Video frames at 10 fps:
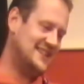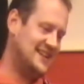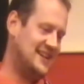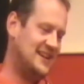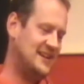
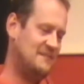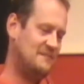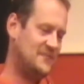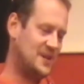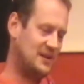
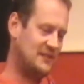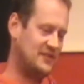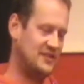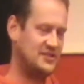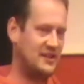When I
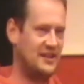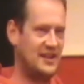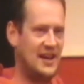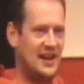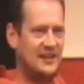first got it,
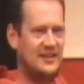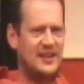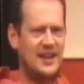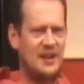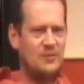I
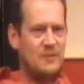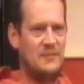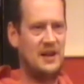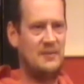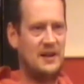think it had 1
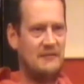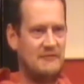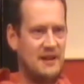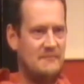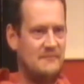megabyte of
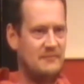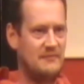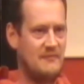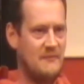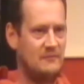RAM,
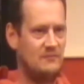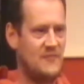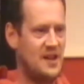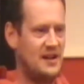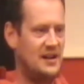
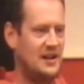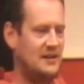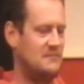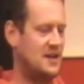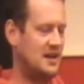
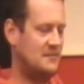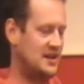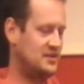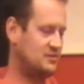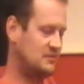and I
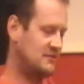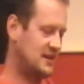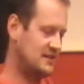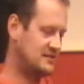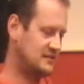managed to
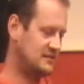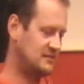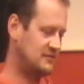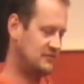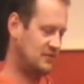upgrade it
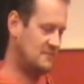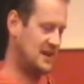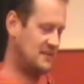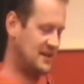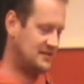to 4
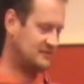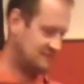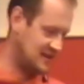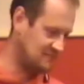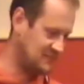megabytes of
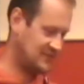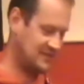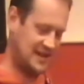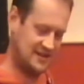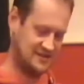RAM,
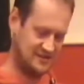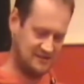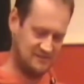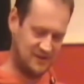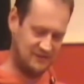thanks
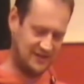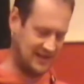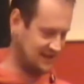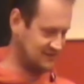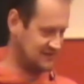to Watford
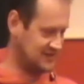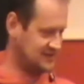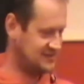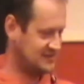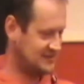Electronics.